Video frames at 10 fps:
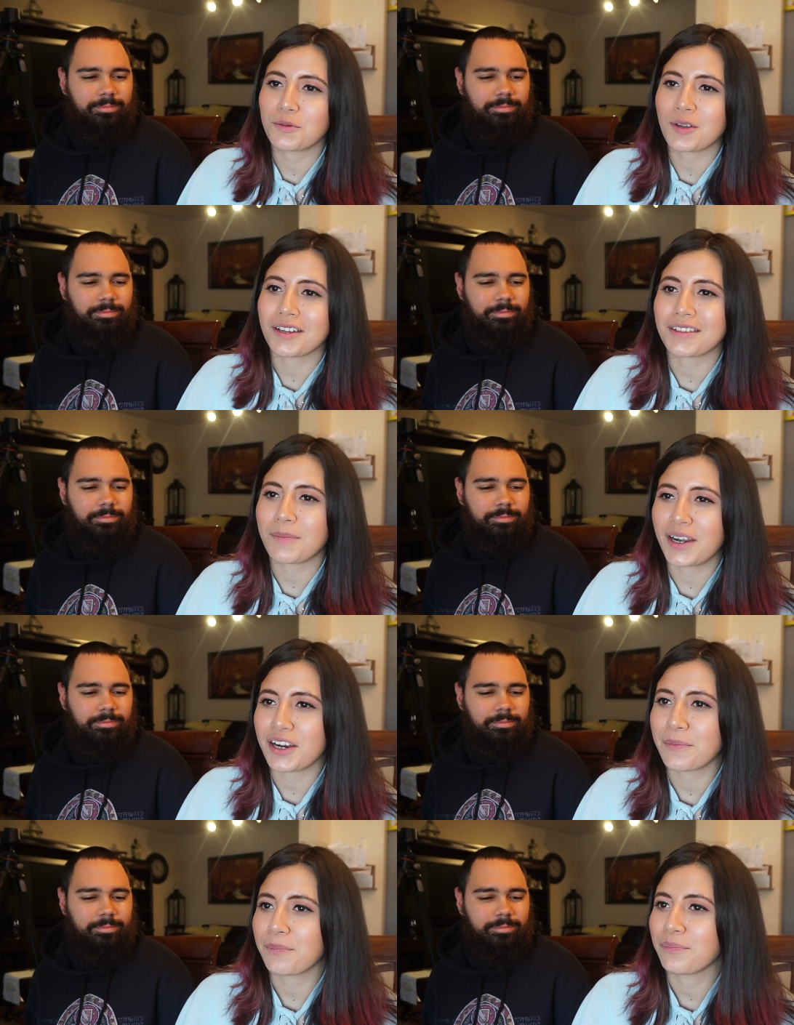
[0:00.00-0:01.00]
Speaker 1: who cooks
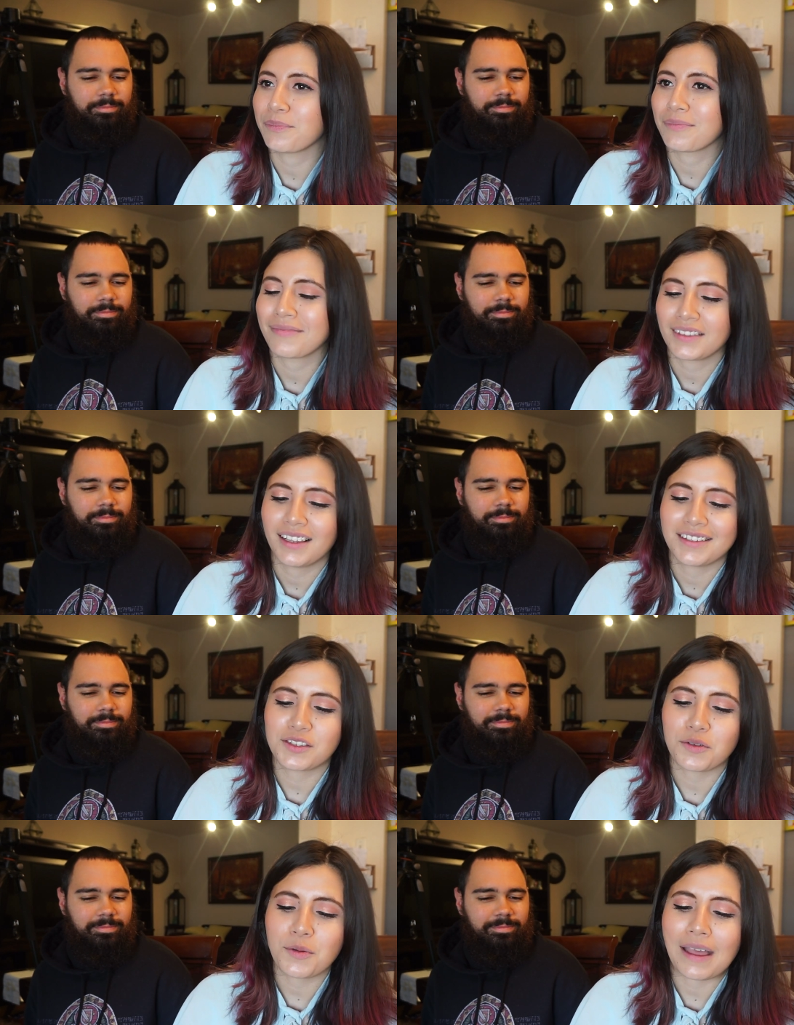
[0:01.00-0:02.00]
better.
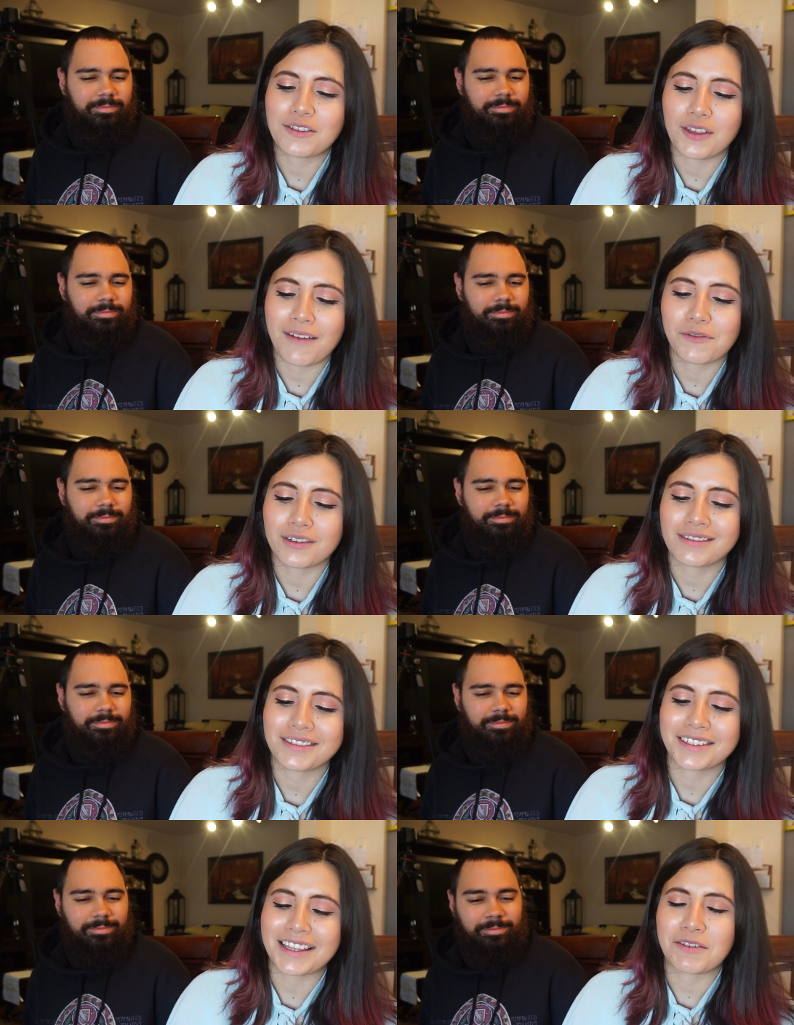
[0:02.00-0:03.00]
So you answer that first,
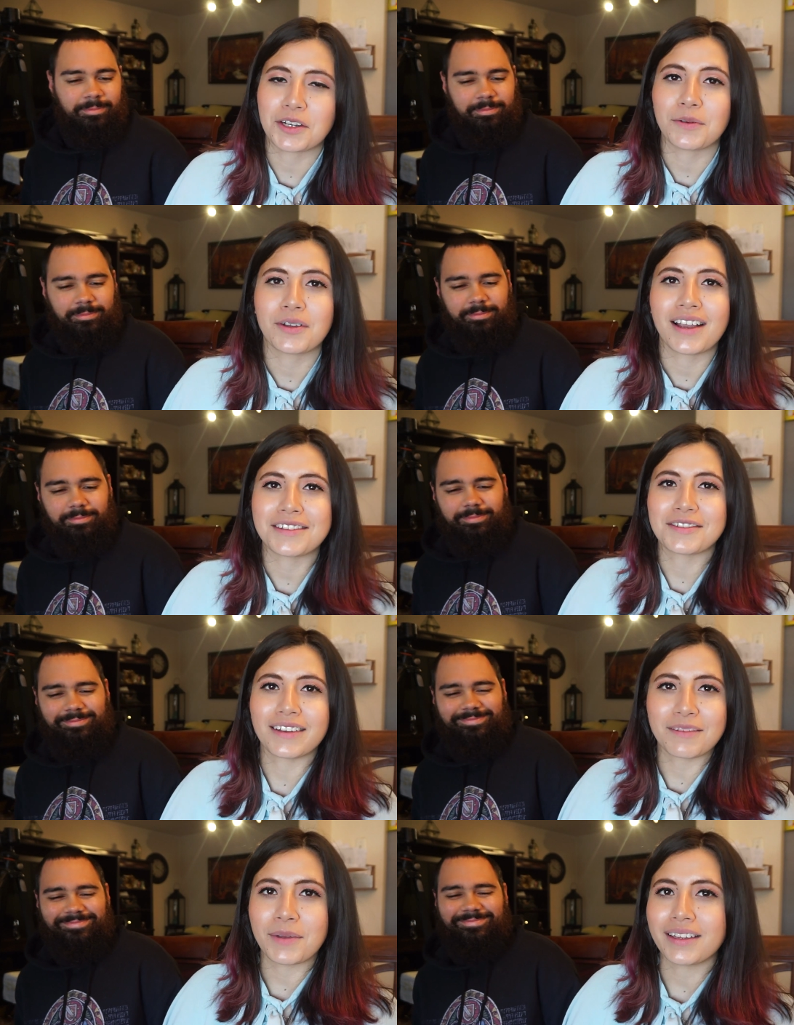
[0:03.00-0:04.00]
because I already know what your answer is
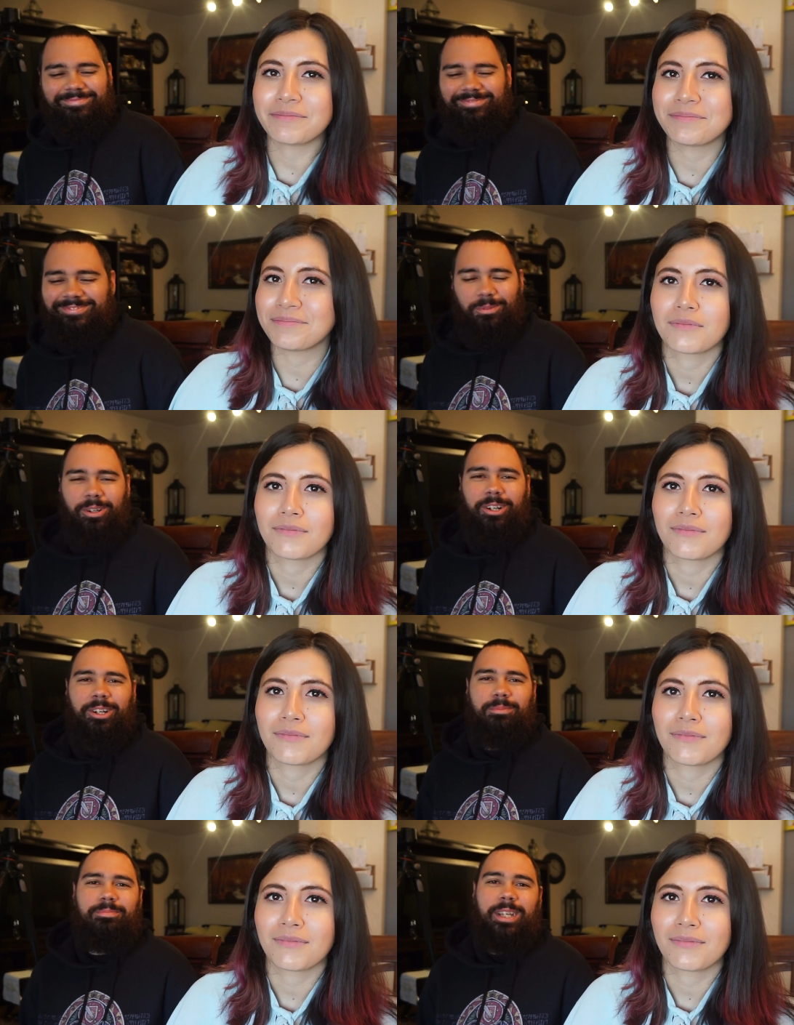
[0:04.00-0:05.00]
going to be.
Speaker 2: Well,
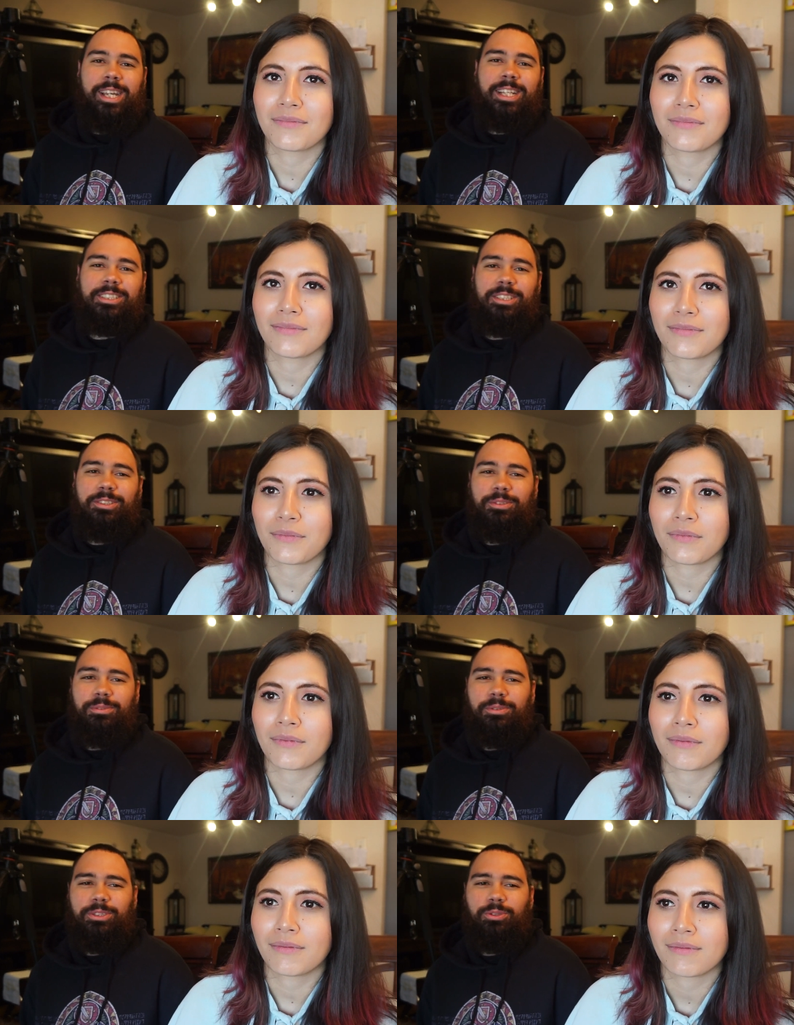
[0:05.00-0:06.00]
um, I actually
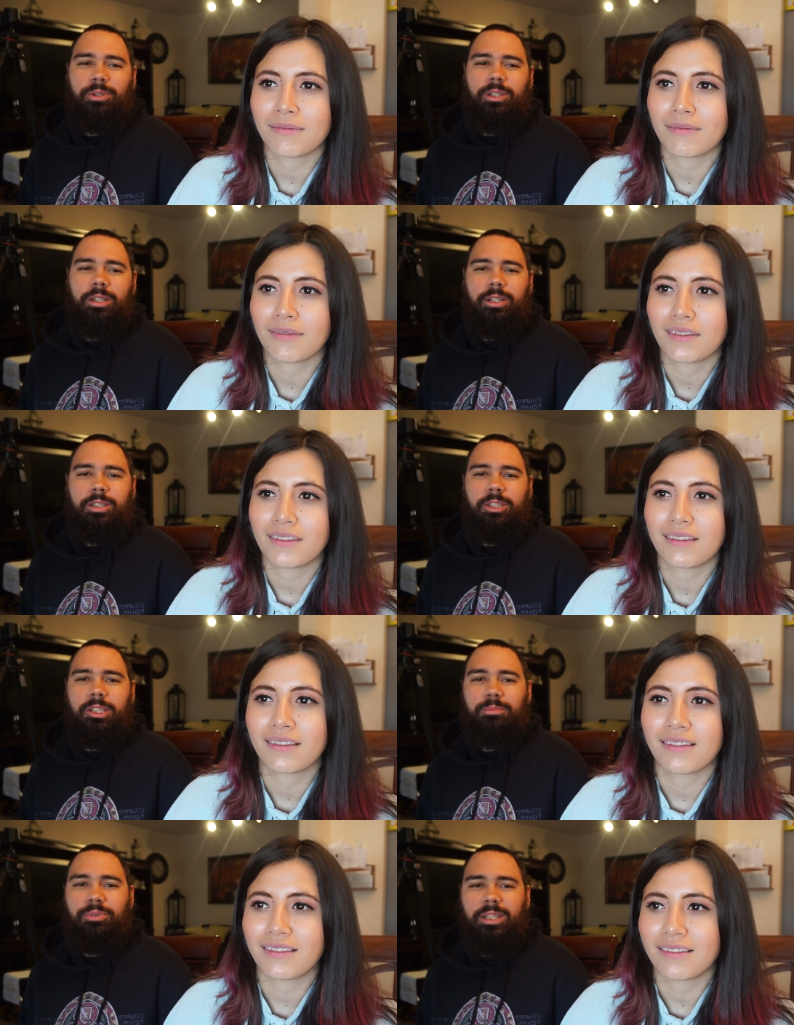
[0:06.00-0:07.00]
do enjoy uh,
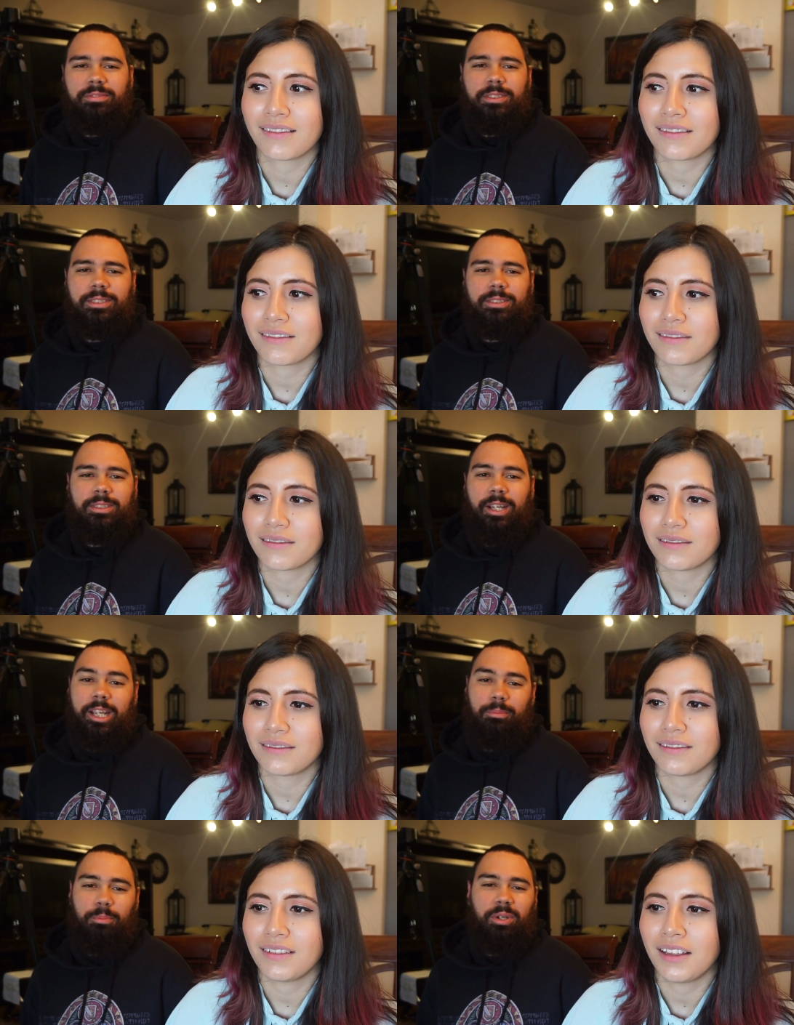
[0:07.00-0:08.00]
cooking breakfast.
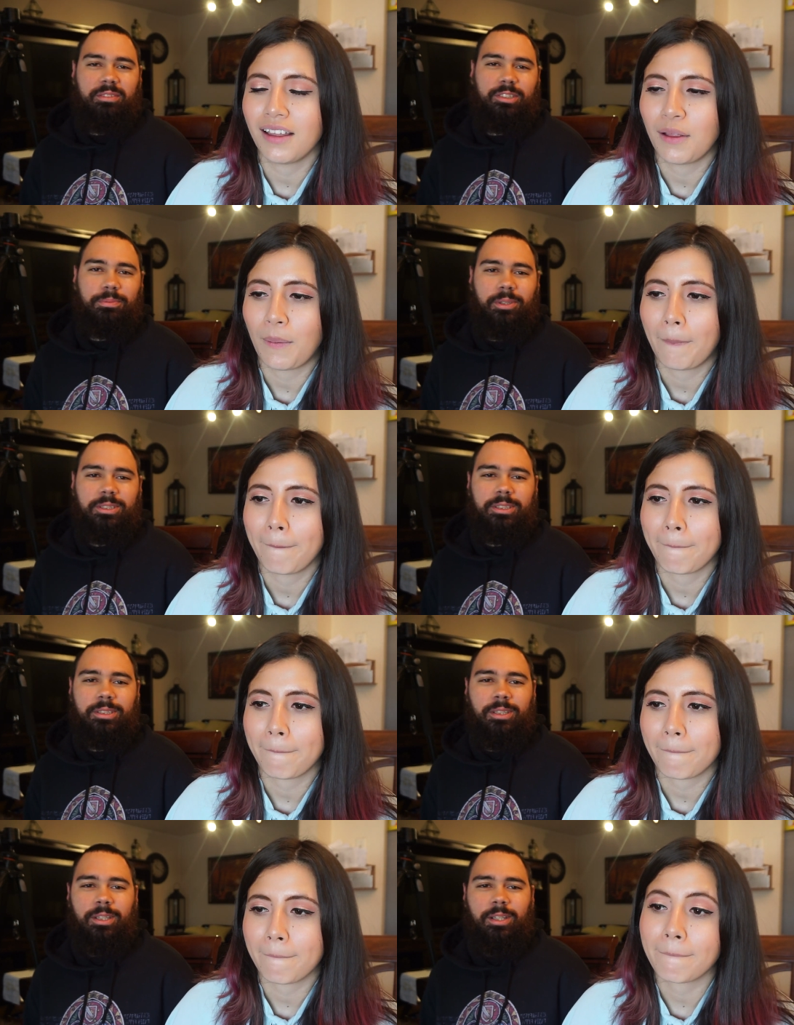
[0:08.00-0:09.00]
I am a breakfast
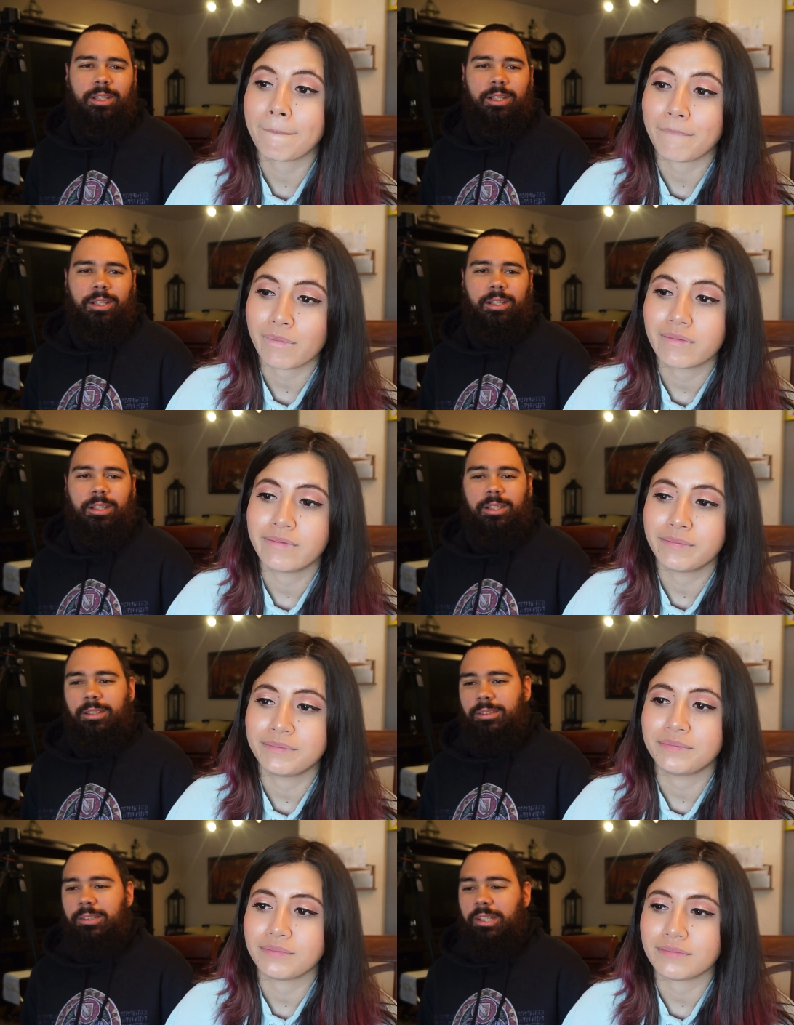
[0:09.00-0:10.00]
person.
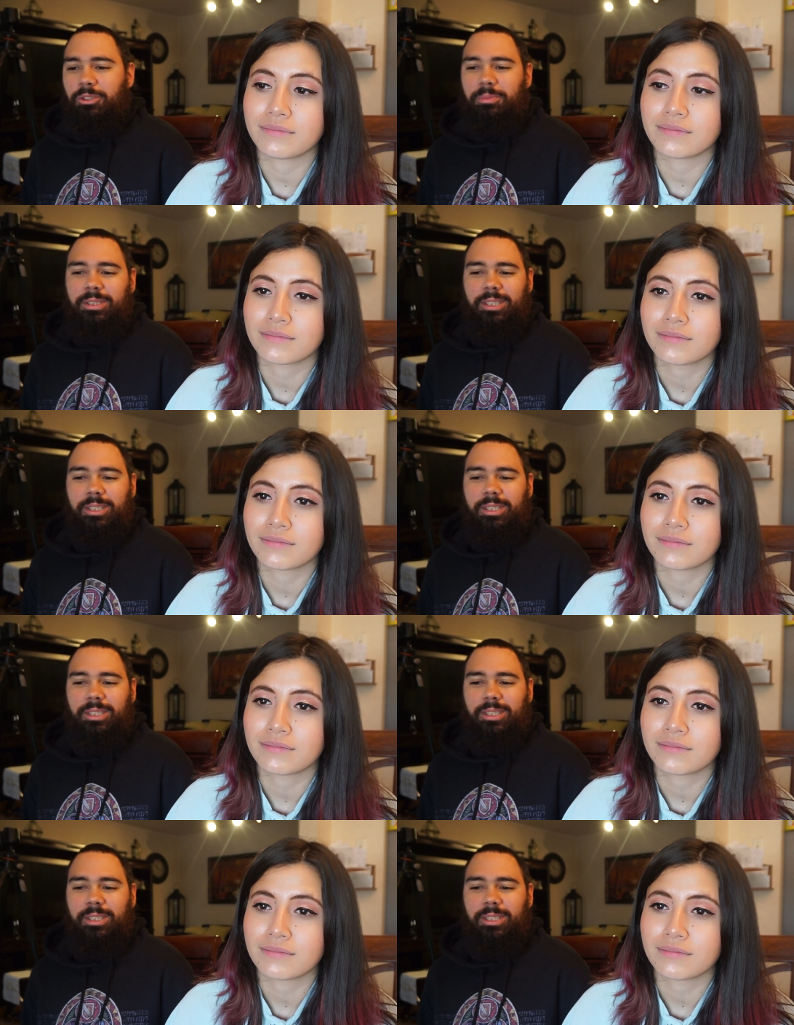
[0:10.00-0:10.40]
There will be